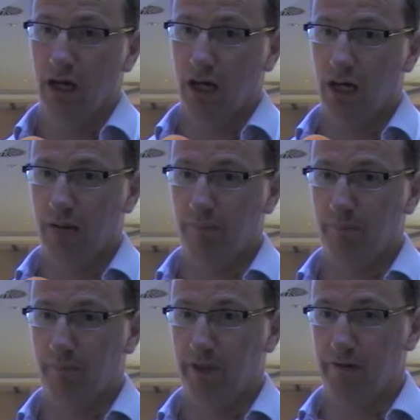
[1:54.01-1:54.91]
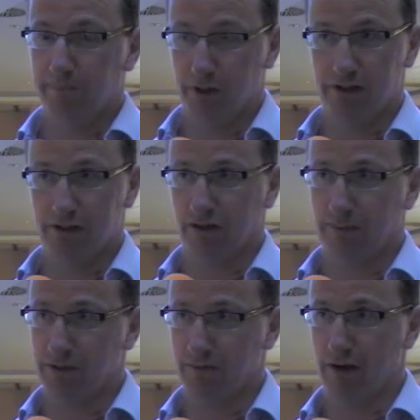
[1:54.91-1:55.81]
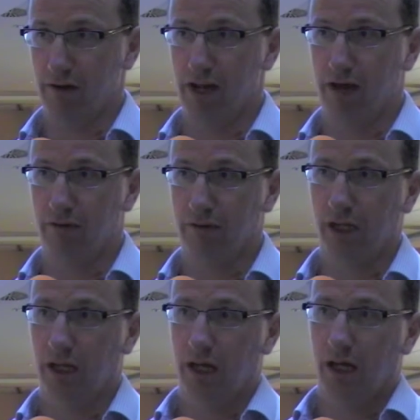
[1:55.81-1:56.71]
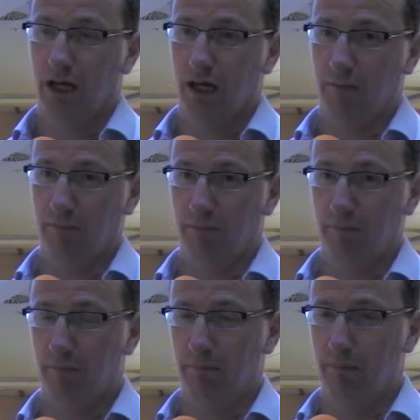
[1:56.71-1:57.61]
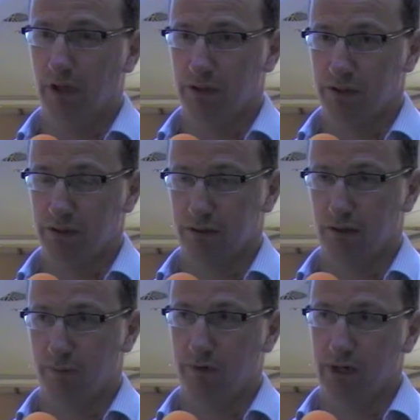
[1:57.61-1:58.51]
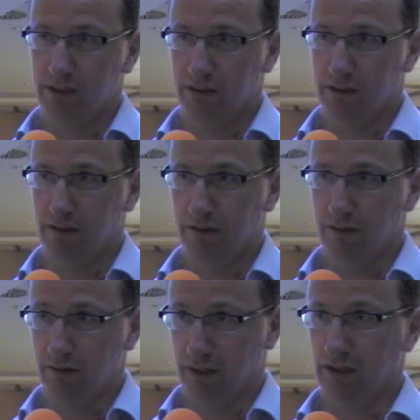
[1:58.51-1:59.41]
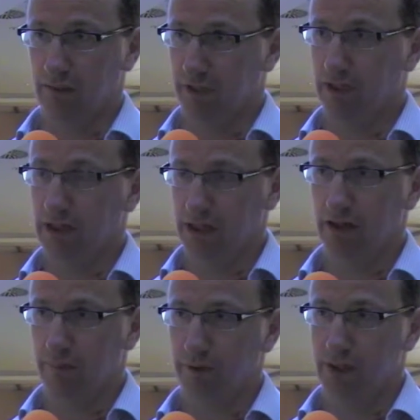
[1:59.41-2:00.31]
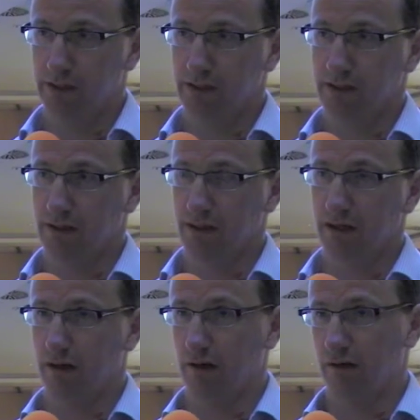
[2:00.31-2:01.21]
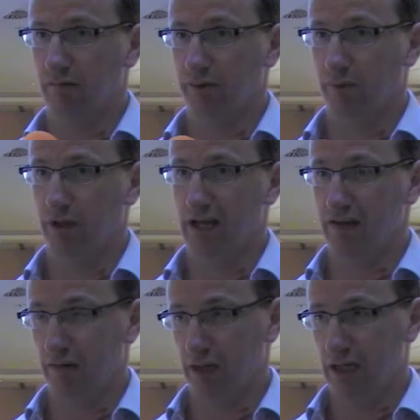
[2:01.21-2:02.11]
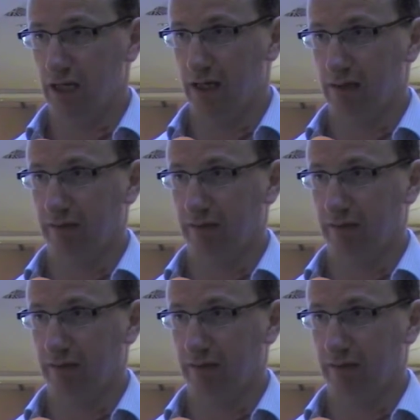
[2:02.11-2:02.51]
There are prototypes around now. Most operators that are looking at being leading operators are probably end of the year,